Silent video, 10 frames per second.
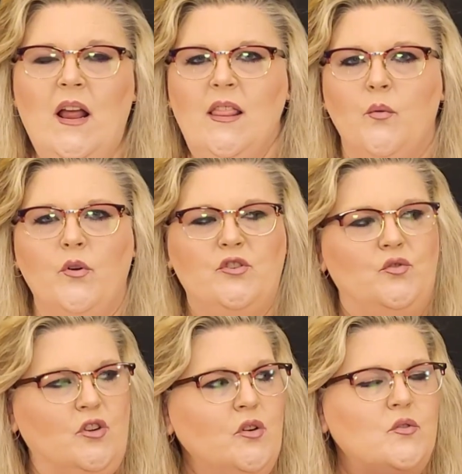then what you
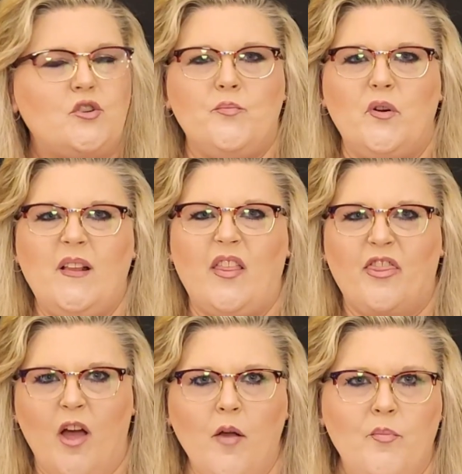do is you put that
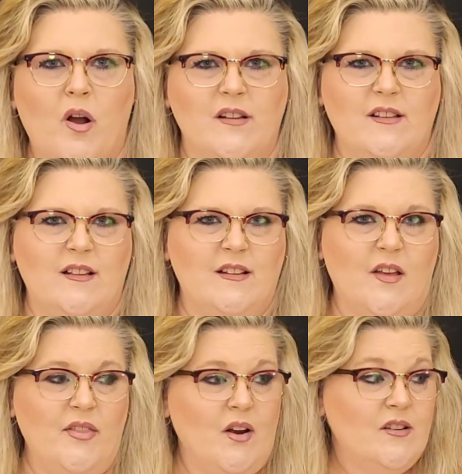thought process
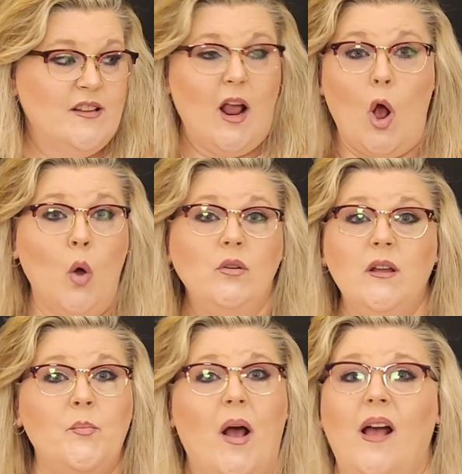out there and say,
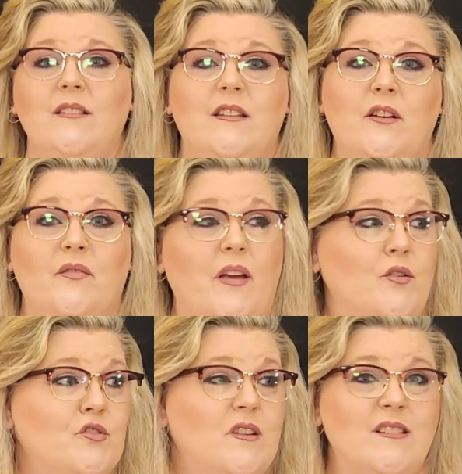only positive
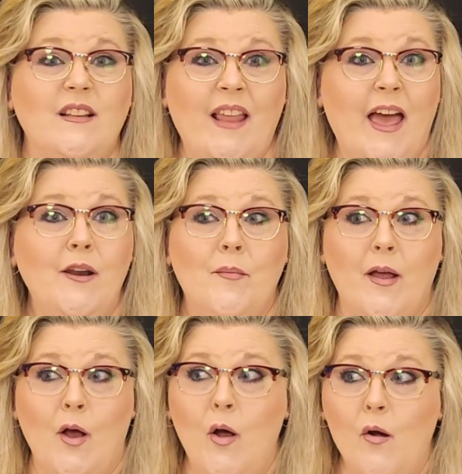energy is allowed in my
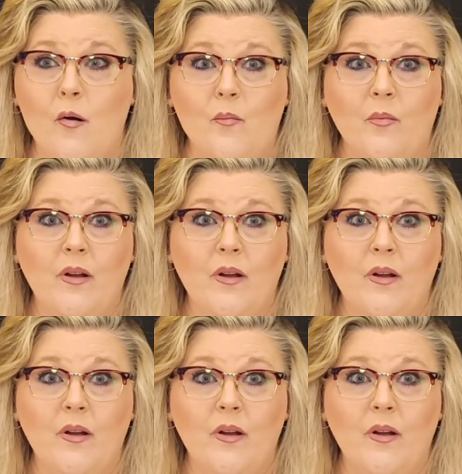home.